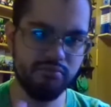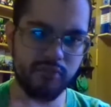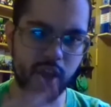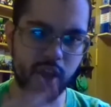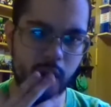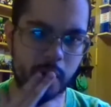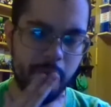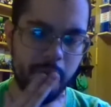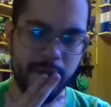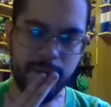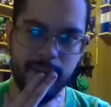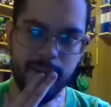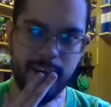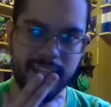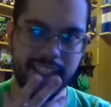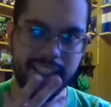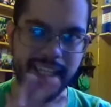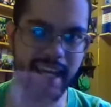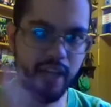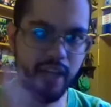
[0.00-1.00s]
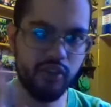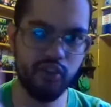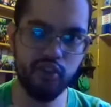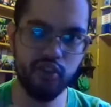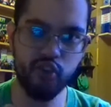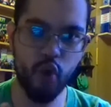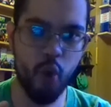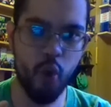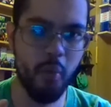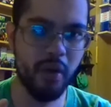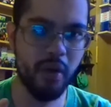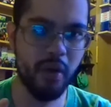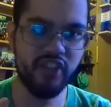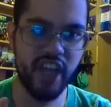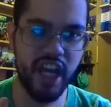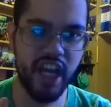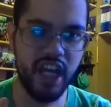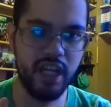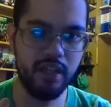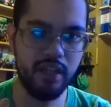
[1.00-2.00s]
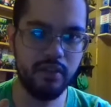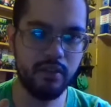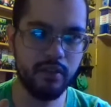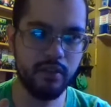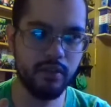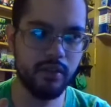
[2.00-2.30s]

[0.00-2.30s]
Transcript: Oh my god, they get so much hate,